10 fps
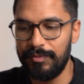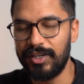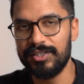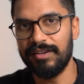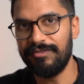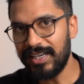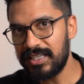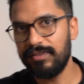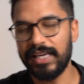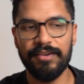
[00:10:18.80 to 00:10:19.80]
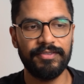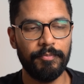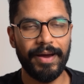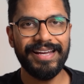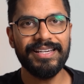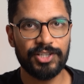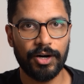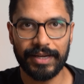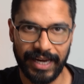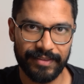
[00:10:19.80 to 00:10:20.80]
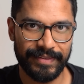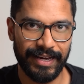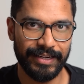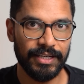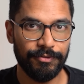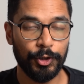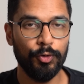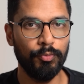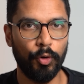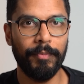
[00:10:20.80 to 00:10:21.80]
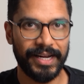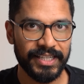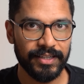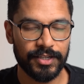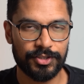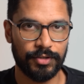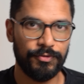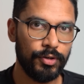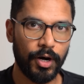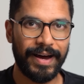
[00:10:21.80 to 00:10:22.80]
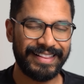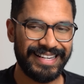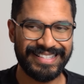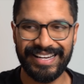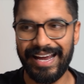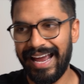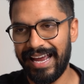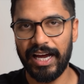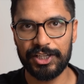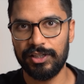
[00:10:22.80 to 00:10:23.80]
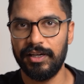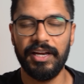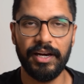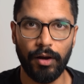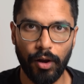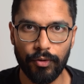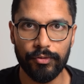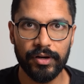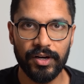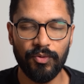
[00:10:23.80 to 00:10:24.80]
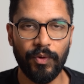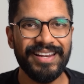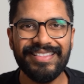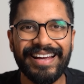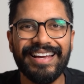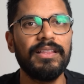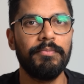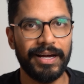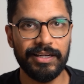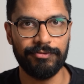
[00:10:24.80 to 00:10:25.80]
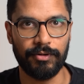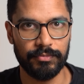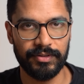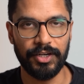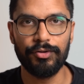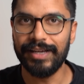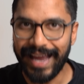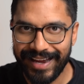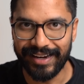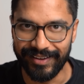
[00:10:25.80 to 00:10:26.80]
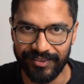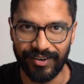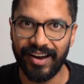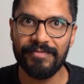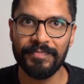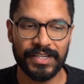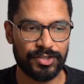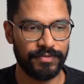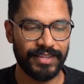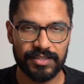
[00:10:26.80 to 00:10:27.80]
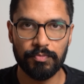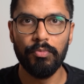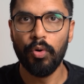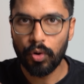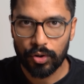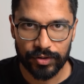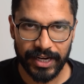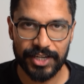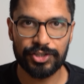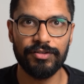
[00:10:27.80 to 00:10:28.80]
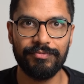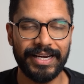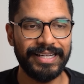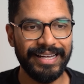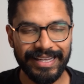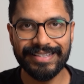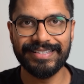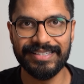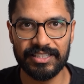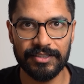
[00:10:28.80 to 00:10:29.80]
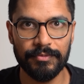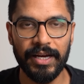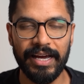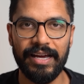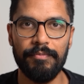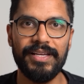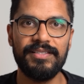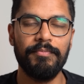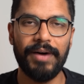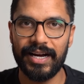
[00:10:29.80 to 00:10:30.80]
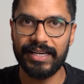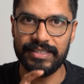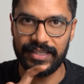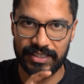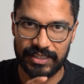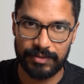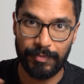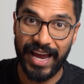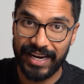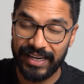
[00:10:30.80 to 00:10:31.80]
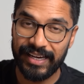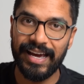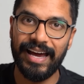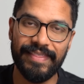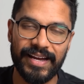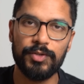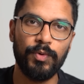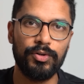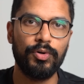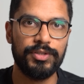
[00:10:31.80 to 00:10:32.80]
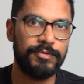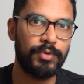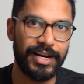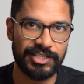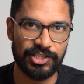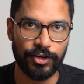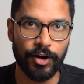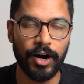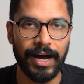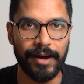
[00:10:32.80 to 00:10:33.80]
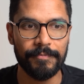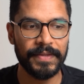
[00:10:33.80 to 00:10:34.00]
Because effectively, if the bank is going out there and giving you more money, so if you go out there and say, hey, actually I need a loan, where did they get the money from? They created it, right? So if that's more creation of money in the system, it means the market is expanding, and that is what causes prices to go high.